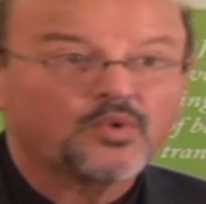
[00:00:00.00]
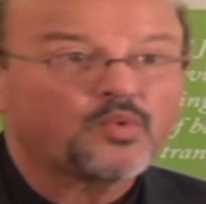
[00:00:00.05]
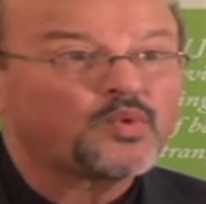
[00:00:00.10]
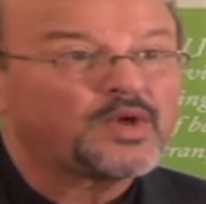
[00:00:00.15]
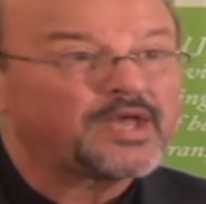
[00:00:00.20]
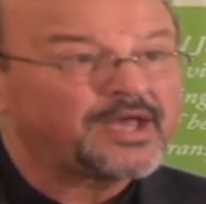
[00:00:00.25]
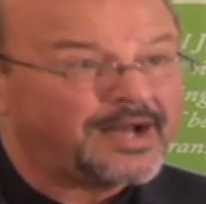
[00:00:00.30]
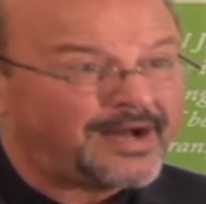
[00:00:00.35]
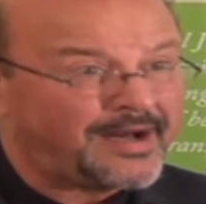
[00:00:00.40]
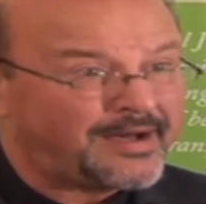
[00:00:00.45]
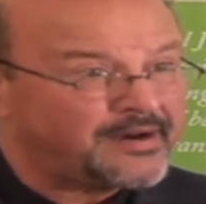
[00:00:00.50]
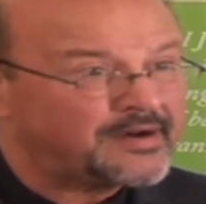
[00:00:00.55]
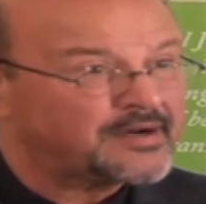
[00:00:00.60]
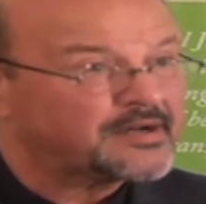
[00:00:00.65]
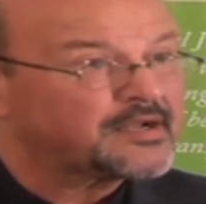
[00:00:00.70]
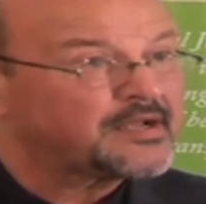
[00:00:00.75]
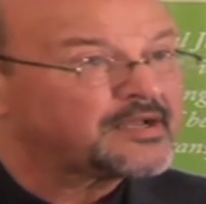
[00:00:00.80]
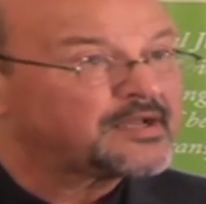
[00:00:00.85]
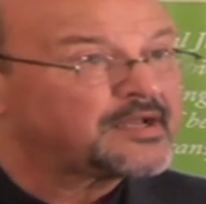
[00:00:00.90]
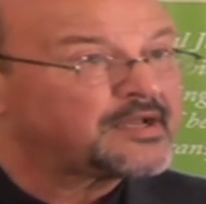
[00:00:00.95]
We
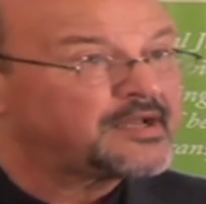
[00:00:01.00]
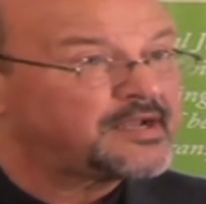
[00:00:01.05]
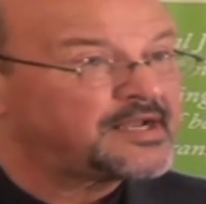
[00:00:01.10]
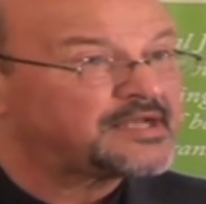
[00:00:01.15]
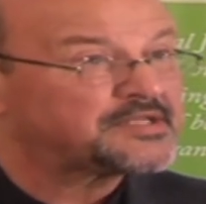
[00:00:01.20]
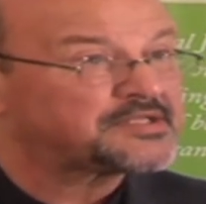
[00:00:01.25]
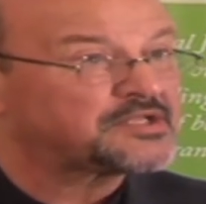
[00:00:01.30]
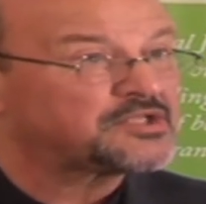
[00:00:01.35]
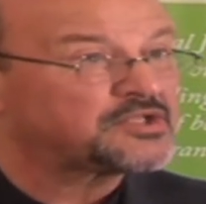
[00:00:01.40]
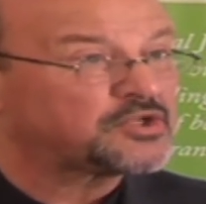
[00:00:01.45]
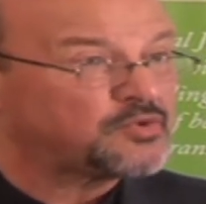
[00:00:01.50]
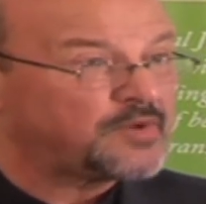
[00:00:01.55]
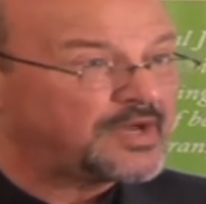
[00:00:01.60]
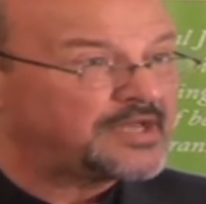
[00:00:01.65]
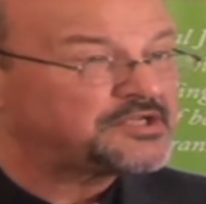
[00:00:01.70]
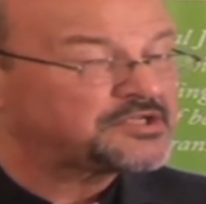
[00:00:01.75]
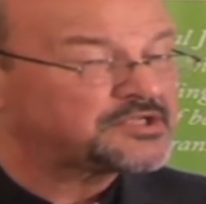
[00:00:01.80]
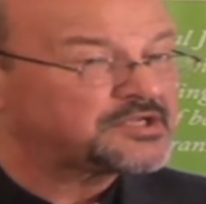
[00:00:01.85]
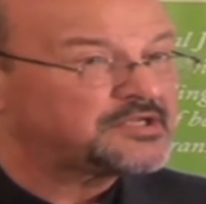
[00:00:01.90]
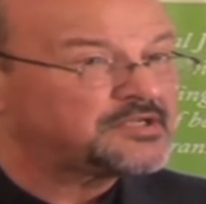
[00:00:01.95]
are in a
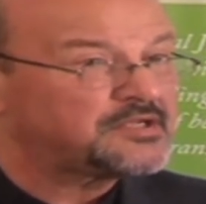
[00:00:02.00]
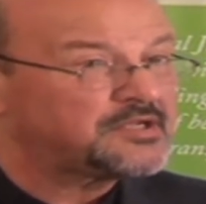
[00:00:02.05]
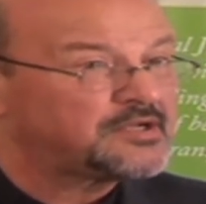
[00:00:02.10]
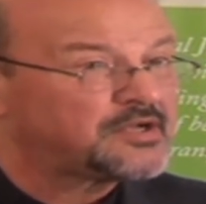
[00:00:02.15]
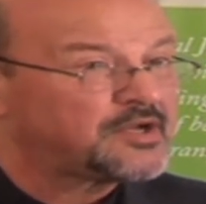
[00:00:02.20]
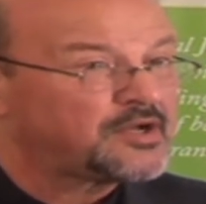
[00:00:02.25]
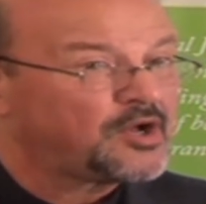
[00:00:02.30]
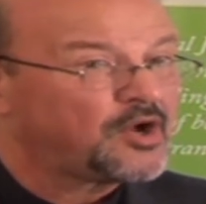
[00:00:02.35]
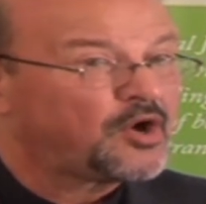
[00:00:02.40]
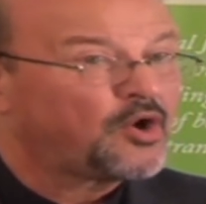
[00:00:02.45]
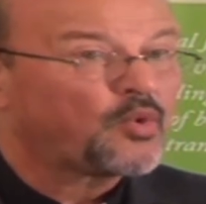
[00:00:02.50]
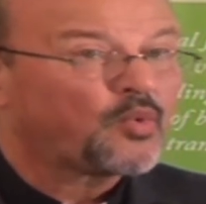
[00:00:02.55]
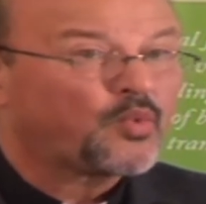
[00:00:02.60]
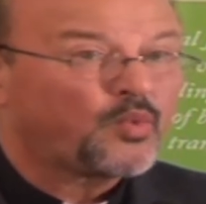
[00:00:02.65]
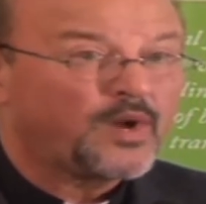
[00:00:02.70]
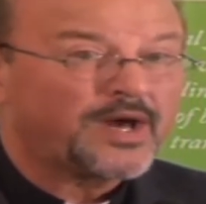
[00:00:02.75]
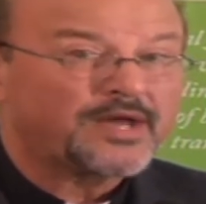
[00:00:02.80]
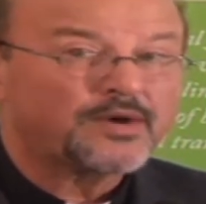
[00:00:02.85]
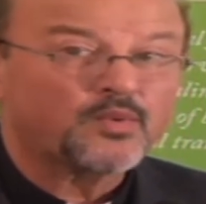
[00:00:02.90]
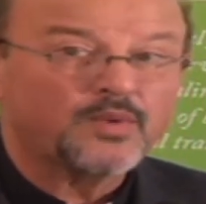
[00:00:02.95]
situation
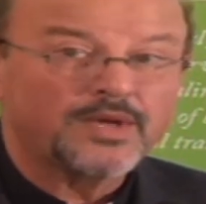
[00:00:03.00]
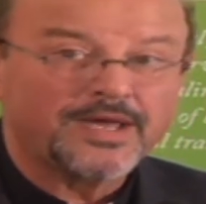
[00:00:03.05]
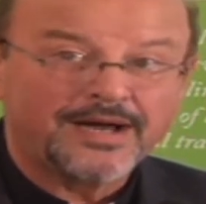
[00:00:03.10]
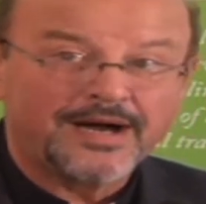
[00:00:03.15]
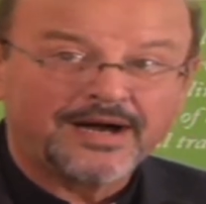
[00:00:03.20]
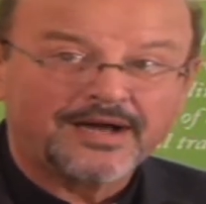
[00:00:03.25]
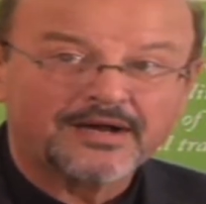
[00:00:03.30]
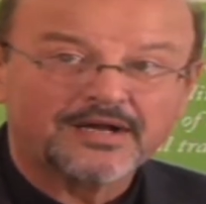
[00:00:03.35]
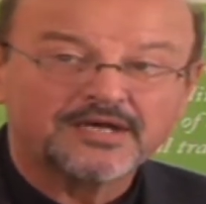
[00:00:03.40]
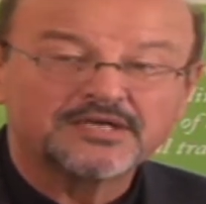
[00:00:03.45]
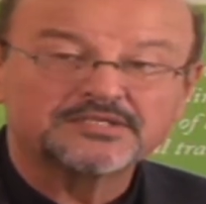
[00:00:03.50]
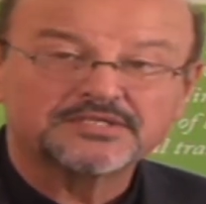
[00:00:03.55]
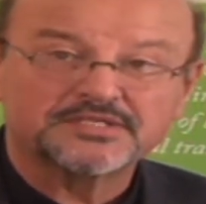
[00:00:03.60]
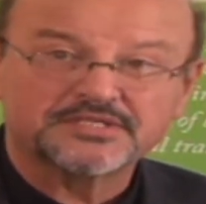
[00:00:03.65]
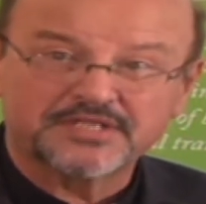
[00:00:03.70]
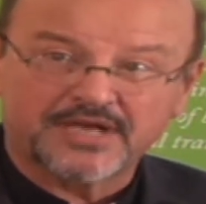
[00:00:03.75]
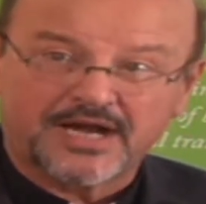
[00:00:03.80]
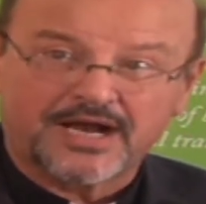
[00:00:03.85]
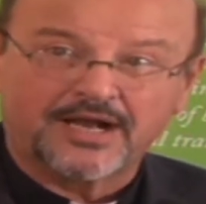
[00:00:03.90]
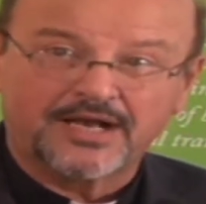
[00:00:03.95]
where we are
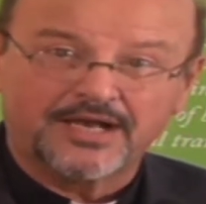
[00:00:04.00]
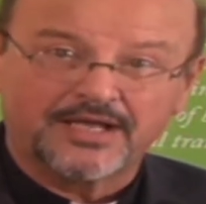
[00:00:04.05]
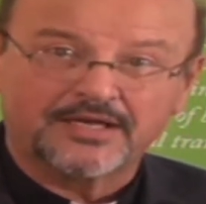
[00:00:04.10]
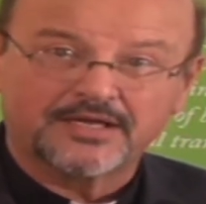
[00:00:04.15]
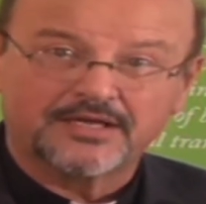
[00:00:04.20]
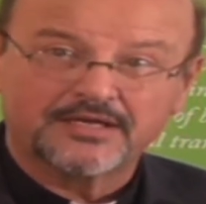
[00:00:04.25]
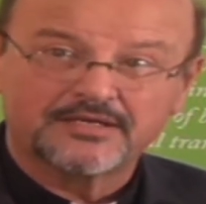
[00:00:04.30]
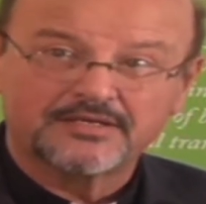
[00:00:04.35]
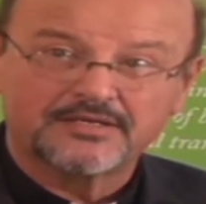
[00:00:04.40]
struggling.